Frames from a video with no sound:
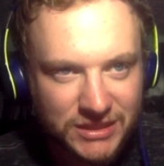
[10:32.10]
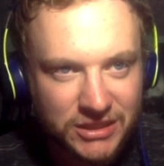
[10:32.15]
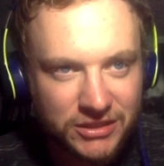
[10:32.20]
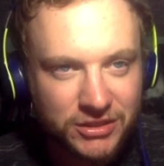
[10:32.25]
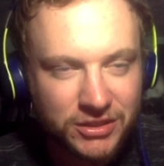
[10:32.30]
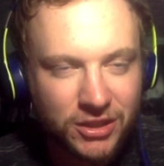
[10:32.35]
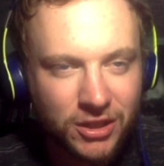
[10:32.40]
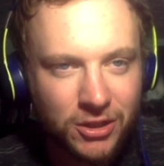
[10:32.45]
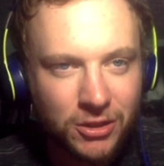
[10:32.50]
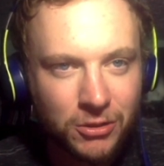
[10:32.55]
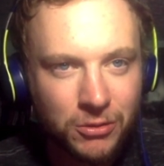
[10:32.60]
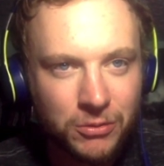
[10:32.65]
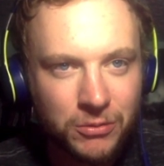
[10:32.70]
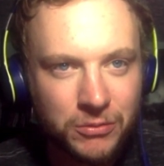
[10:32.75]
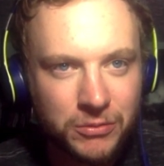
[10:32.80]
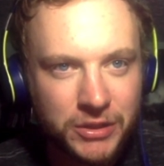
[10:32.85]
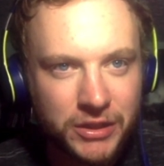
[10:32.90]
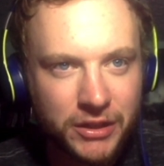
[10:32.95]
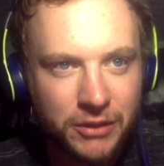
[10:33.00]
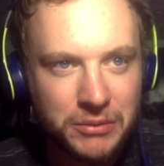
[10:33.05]

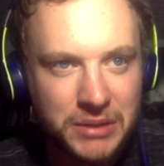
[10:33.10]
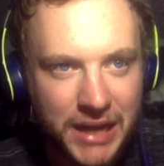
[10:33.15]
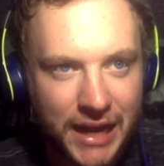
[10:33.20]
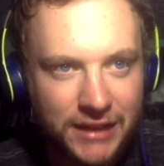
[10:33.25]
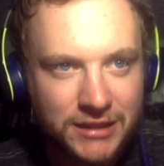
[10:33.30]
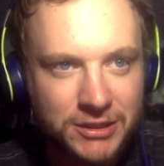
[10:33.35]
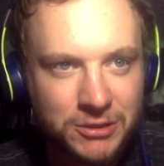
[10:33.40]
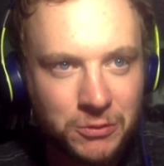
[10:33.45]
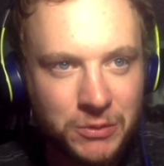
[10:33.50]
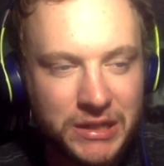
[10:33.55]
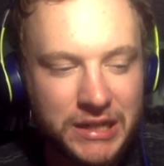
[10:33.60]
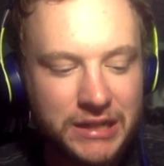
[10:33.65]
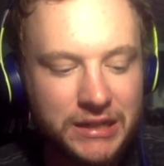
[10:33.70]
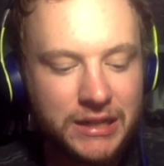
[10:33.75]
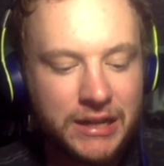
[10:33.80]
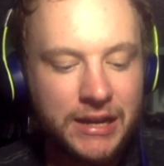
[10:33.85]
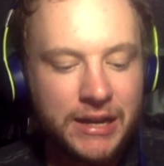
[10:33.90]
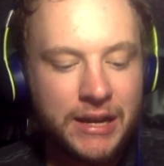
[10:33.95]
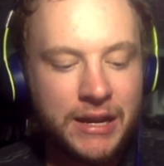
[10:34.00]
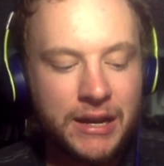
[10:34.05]
So, you know, next
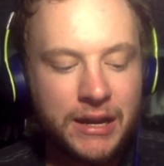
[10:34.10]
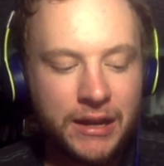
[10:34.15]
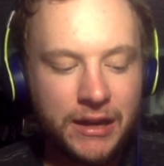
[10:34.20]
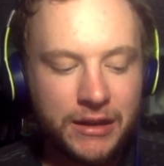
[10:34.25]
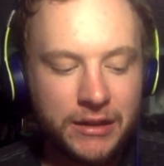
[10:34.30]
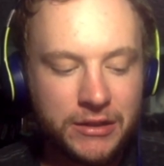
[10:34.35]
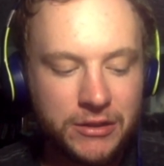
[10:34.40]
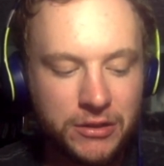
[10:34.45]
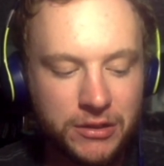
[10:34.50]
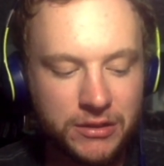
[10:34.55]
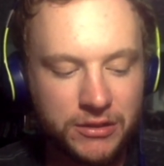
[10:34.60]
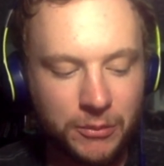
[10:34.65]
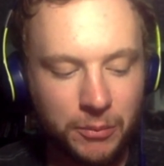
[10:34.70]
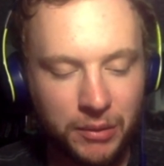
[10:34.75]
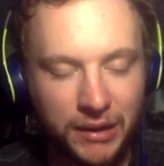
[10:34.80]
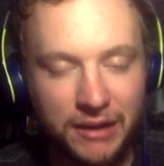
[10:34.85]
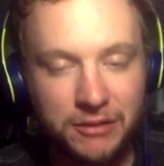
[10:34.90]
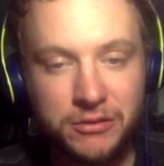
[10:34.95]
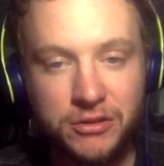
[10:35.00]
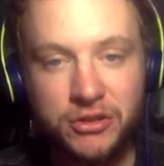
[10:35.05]
week the
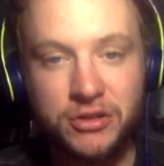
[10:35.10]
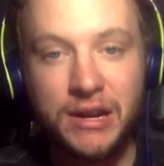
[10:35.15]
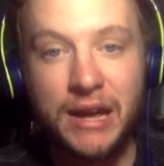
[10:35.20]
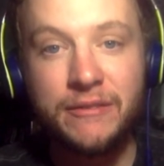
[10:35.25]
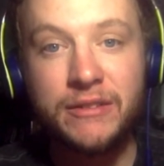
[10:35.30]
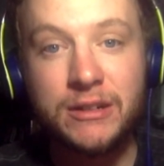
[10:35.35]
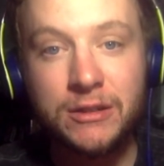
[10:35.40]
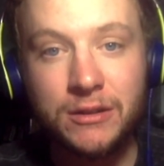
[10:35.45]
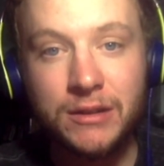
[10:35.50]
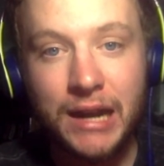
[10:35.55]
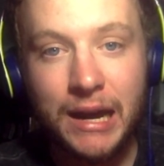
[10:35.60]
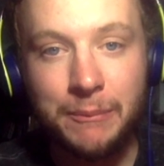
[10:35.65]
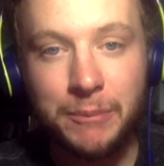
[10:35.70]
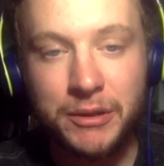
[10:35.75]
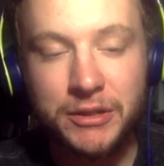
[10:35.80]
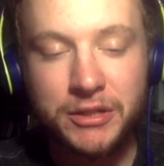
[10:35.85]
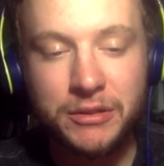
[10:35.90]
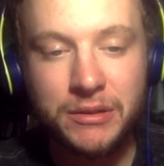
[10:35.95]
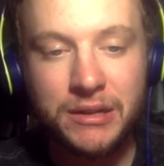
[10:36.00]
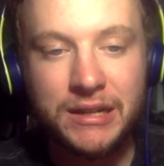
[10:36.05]
Browns should have a good
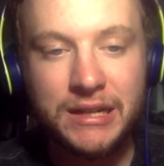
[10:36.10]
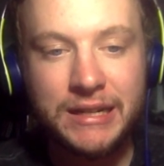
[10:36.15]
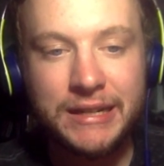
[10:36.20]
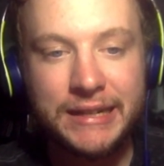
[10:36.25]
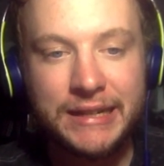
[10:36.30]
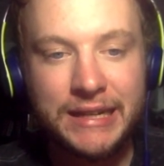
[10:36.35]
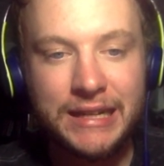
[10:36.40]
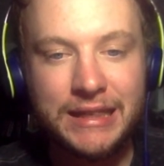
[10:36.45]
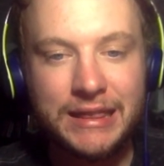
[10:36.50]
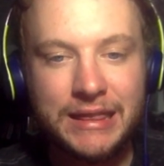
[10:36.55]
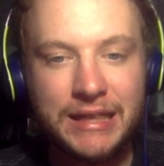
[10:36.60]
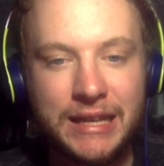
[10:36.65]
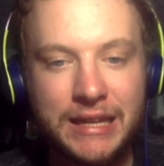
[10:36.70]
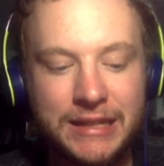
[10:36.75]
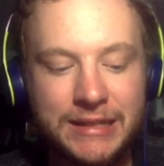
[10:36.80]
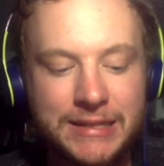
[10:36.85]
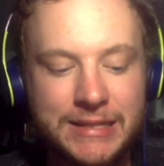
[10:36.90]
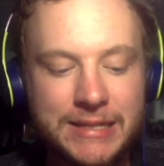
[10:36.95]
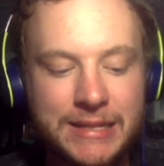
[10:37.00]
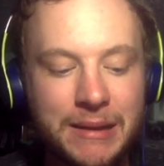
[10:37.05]
opportunity to get
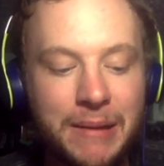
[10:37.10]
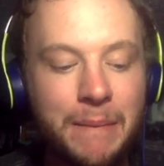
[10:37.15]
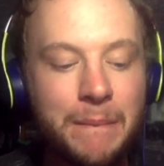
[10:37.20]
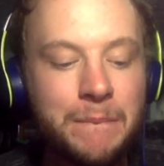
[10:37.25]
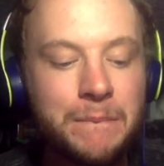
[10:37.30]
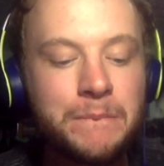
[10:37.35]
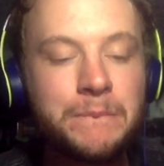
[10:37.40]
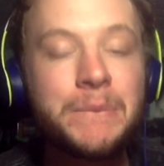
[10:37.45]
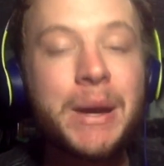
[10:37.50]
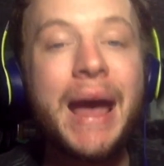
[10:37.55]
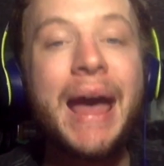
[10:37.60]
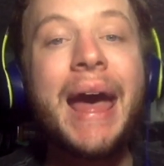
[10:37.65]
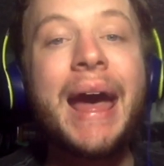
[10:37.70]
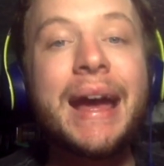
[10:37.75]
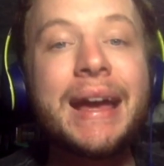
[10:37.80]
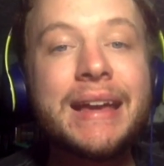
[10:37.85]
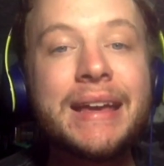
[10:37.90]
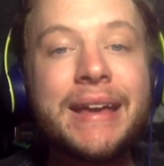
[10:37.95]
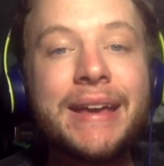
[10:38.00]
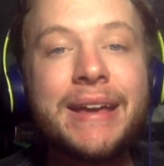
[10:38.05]
things
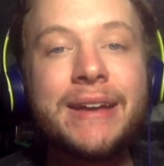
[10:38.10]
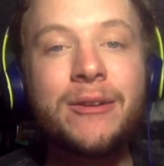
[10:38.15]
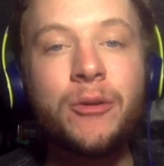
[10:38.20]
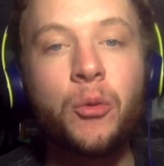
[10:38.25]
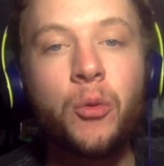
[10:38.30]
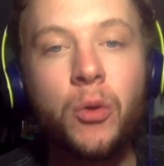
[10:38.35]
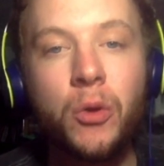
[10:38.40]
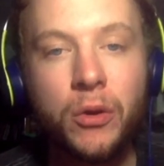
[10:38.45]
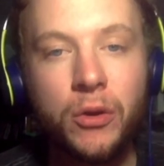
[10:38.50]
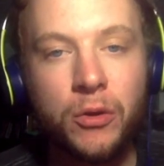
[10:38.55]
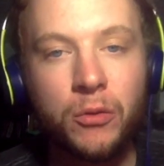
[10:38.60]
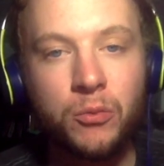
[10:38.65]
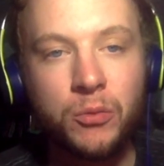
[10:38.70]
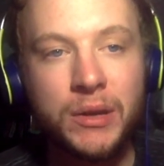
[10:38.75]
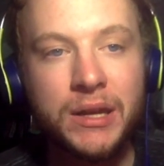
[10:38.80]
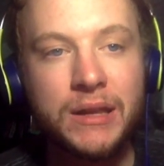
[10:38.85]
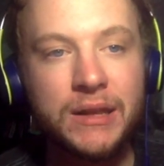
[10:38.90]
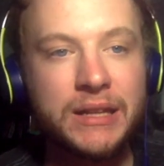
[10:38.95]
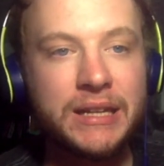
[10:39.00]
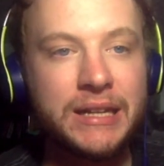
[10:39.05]
back in order,
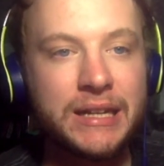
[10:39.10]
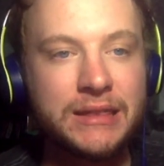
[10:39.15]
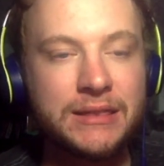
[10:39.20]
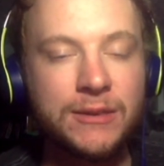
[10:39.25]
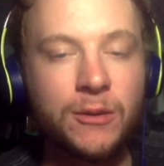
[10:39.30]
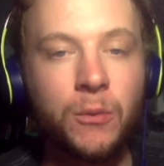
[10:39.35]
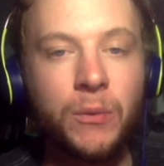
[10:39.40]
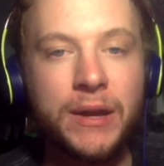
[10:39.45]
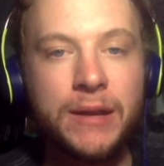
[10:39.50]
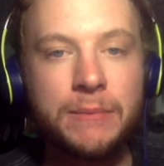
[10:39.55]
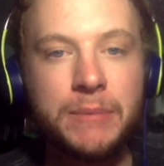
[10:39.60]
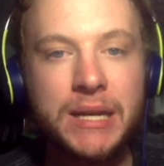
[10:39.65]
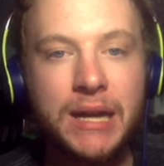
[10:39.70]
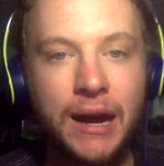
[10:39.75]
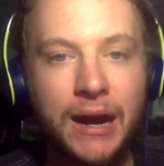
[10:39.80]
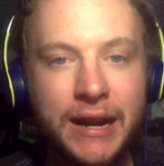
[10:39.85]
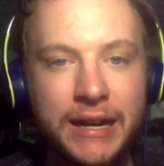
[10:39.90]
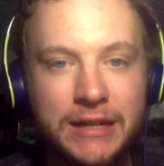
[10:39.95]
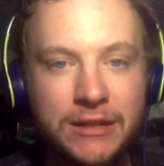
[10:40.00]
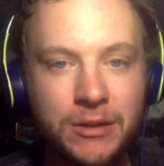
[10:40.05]
really get the win
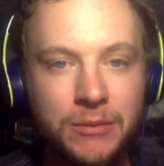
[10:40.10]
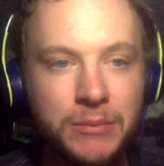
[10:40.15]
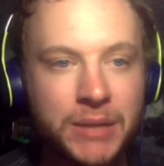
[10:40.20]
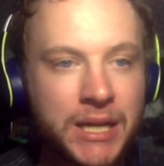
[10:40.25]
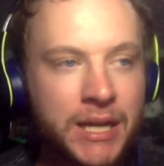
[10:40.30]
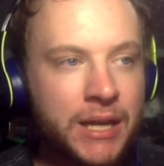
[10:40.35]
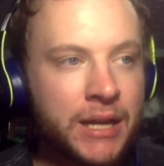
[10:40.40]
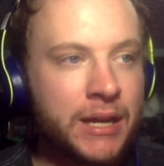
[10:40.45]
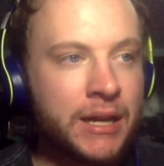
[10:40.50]
behind them,